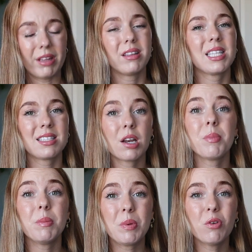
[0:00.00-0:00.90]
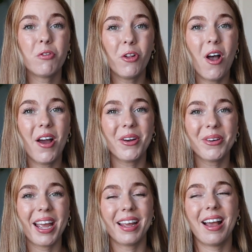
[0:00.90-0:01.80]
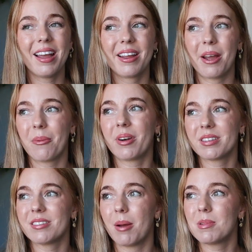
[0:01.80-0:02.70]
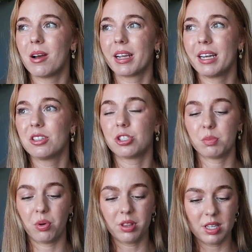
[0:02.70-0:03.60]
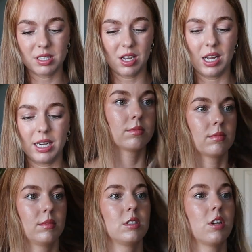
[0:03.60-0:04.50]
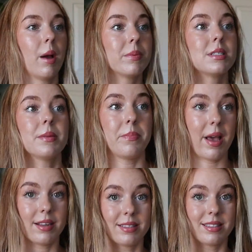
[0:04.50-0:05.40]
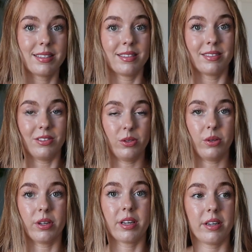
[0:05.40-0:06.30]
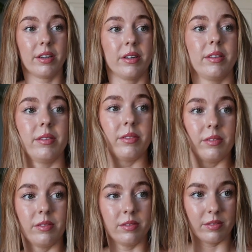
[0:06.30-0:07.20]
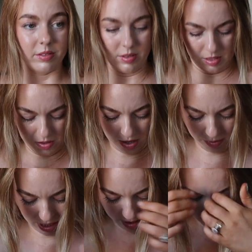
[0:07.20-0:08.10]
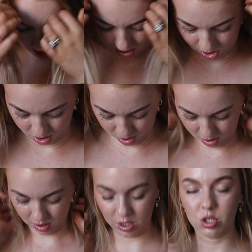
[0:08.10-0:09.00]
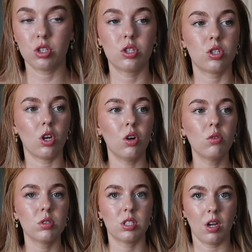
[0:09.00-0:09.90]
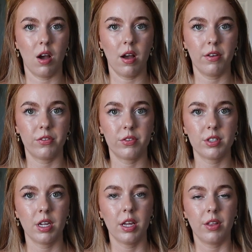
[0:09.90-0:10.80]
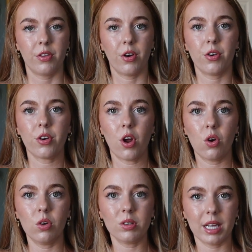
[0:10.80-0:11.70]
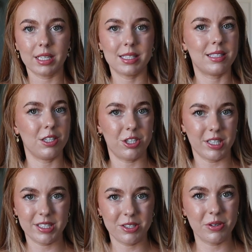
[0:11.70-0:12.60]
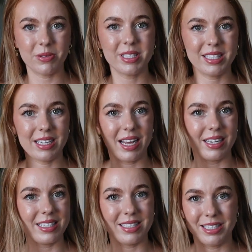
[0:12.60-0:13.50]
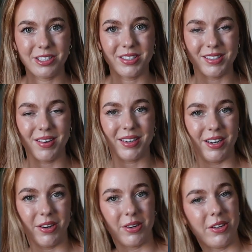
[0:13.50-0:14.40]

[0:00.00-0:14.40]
I think this is gonna be beautiful on. Okay, I wanna stop talking and just put this on. This top is the best. Look, I mean, it's so soft. There are no like stitches. You don't see any stitches on here.